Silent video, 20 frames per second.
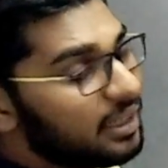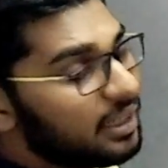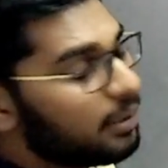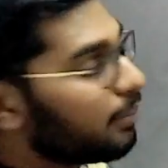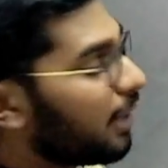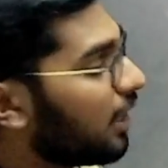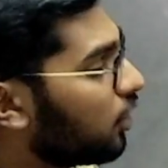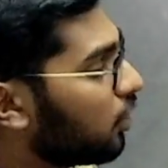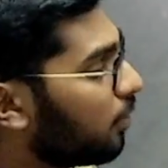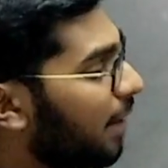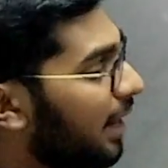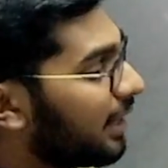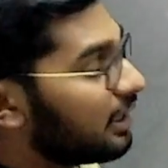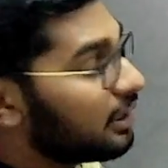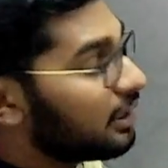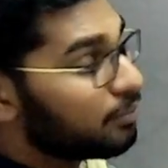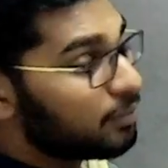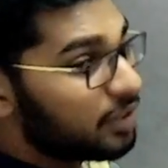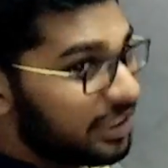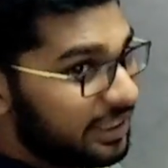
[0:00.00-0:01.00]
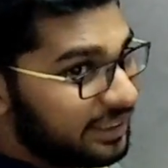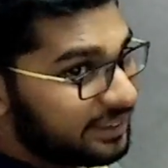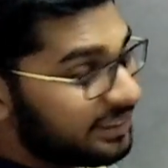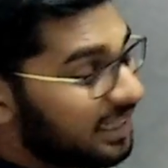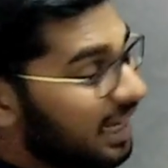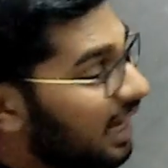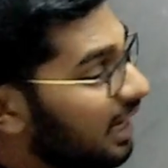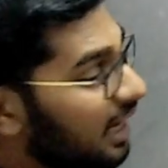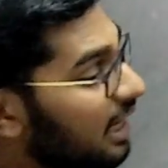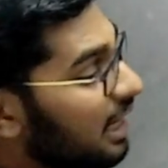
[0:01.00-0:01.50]
in Mycobacterium
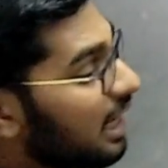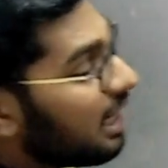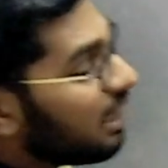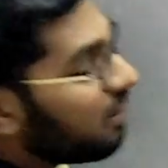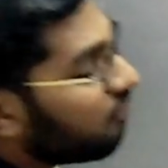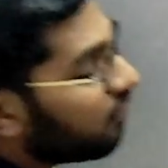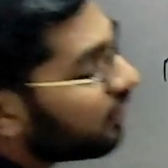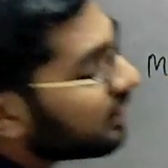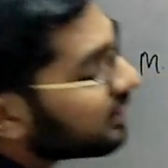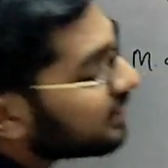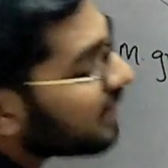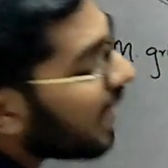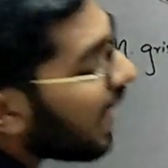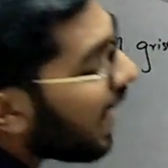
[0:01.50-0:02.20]
grigia, if it is